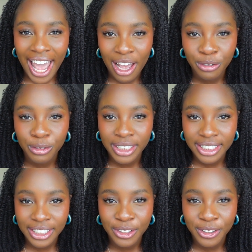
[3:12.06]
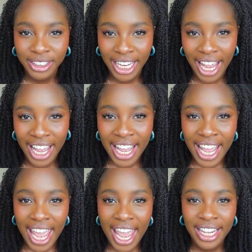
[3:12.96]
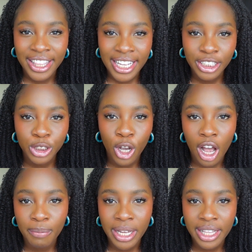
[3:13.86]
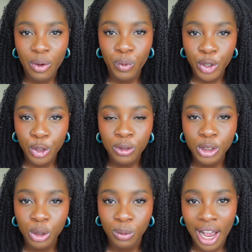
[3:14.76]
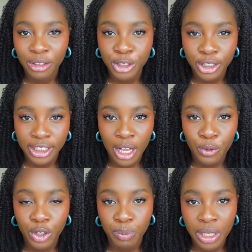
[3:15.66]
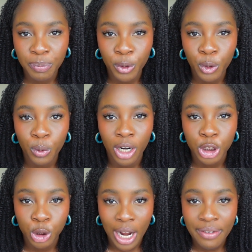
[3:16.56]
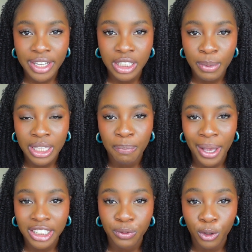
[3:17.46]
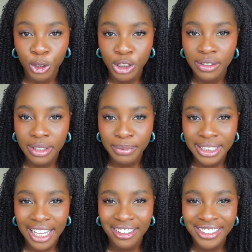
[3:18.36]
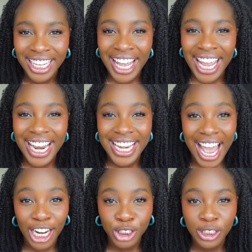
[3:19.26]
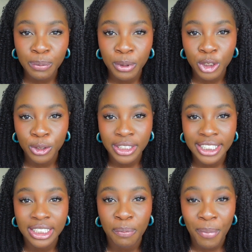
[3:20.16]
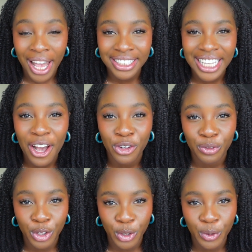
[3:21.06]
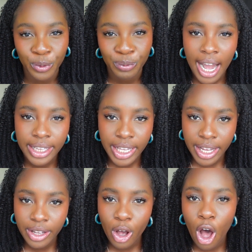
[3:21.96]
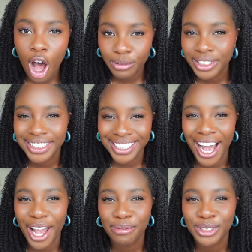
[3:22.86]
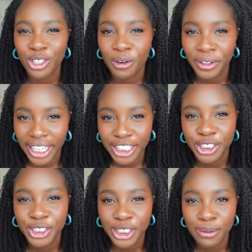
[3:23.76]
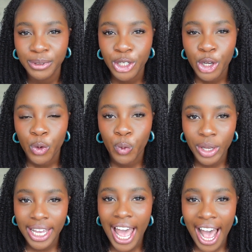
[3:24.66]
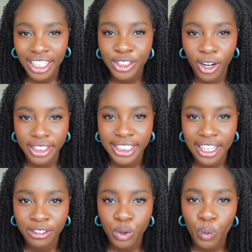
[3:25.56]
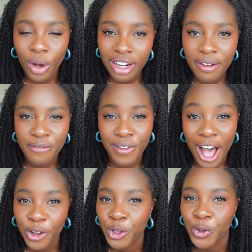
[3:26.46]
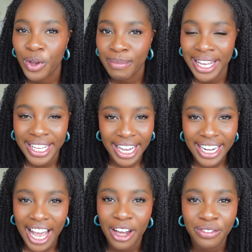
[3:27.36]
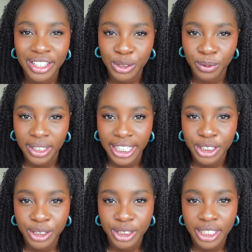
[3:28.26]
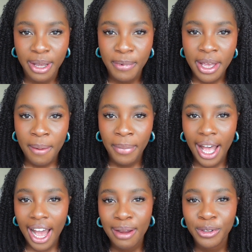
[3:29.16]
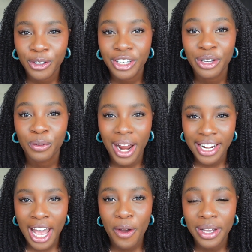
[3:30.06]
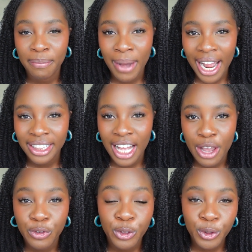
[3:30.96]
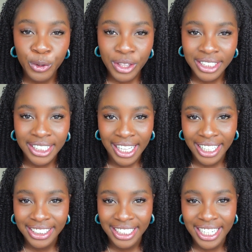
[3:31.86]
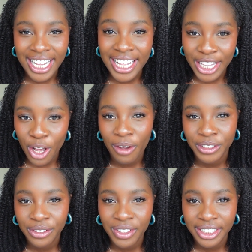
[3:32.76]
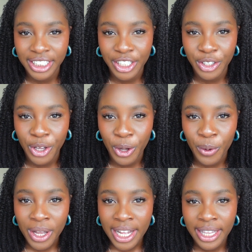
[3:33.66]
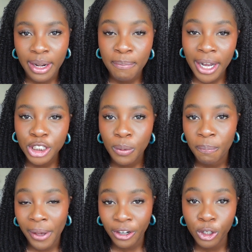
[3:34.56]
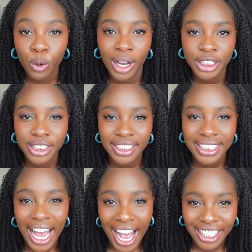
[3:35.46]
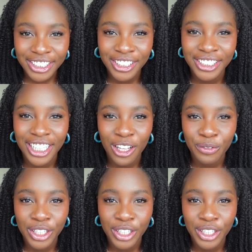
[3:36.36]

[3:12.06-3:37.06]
every single day. And this taught me that when you surround yourself with people who are striving to be the best version of themselves, it naturally produces the best out of you. I think oftentimes in our relationships, we ask ourselves, what value am I getting out of this relationship? But I'm learning right now in my life through this lesson in the Office of the CEO that a much better question to ask yourself